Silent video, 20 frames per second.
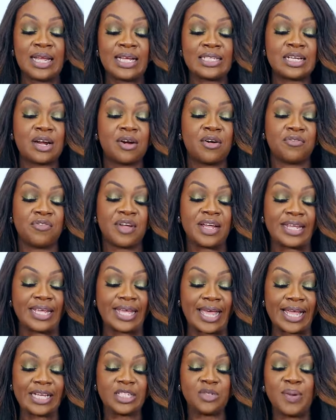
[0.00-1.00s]
letter of
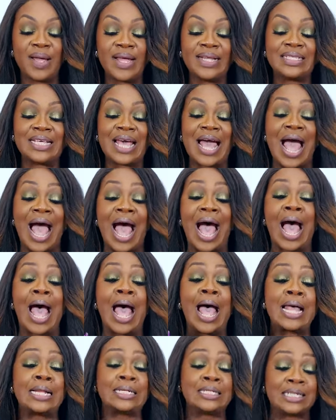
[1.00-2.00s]
engagement
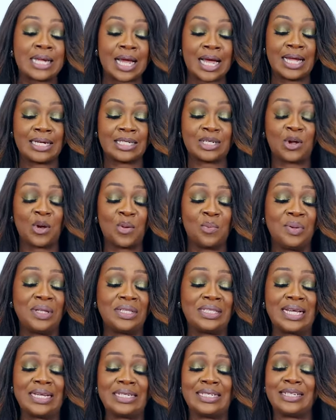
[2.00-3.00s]
and had
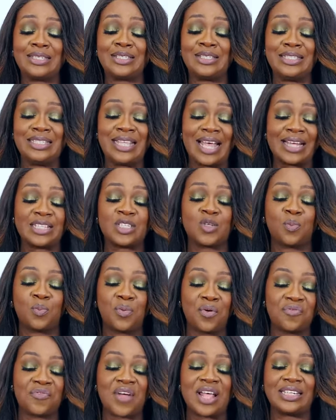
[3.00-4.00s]
completed this debt
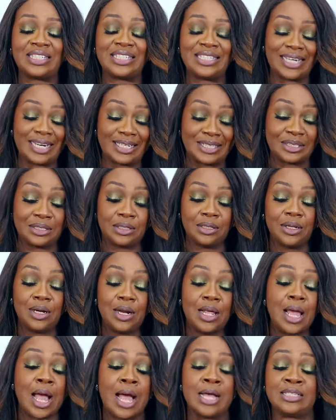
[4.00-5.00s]
profile schedule
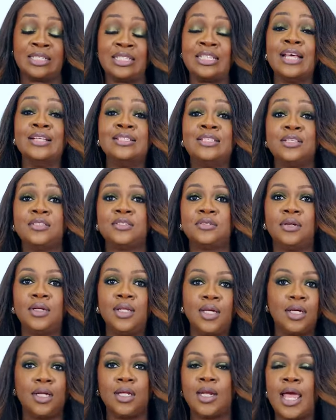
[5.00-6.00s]
and sent it to
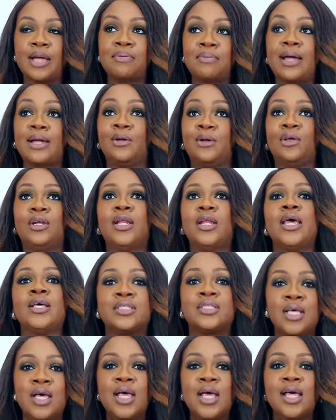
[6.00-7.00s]
legal. Like, my
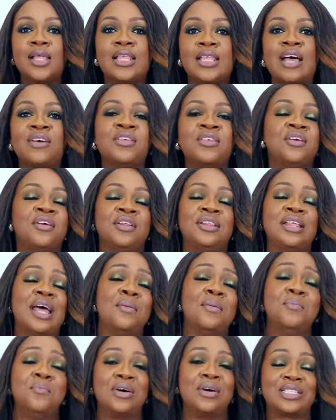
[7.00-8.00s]
goodness, that,
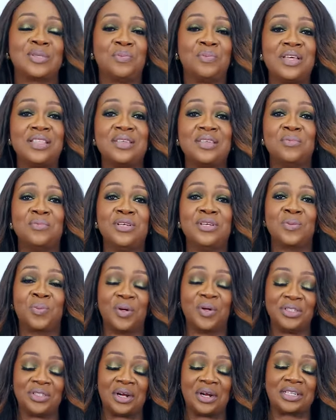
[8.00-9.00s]
that must be the most
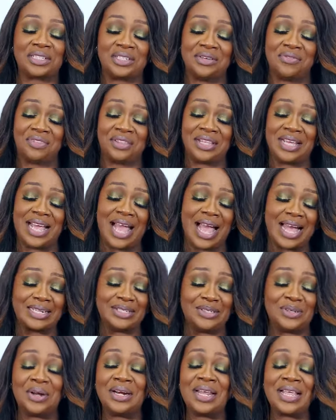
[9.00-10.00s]
productive thing I
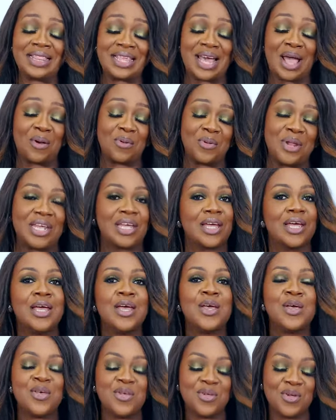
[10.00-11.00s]
had done in that week,
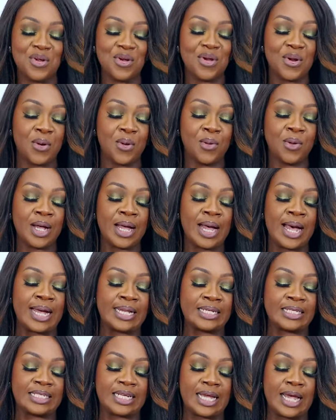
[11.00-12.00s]
you know.
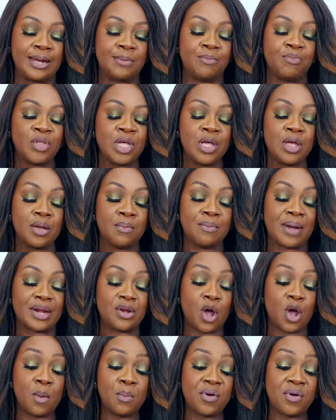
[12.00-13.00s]
And then um, by
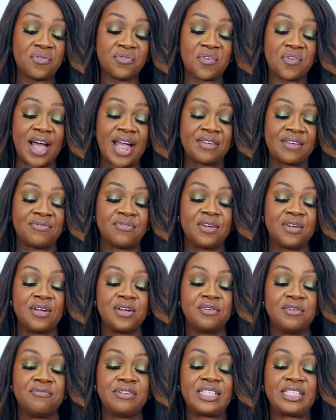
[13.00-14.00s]
number five,
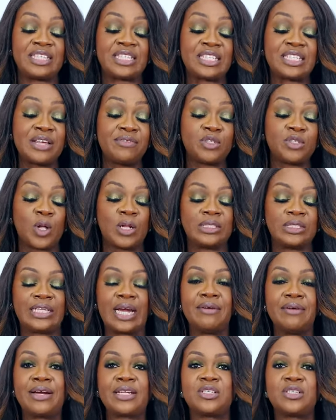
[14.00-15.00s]
received all
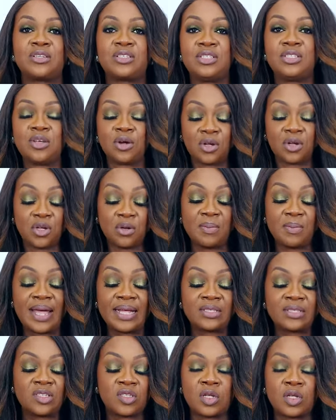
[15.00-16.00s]
directors'
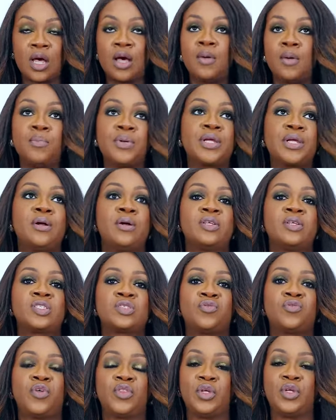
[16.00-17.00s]
documents um,
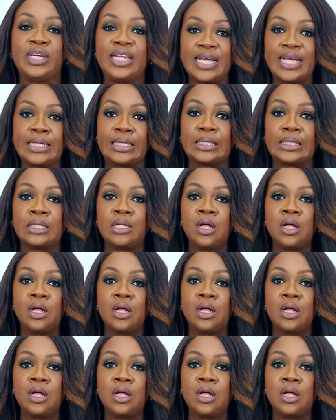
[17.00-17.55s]
because for the legal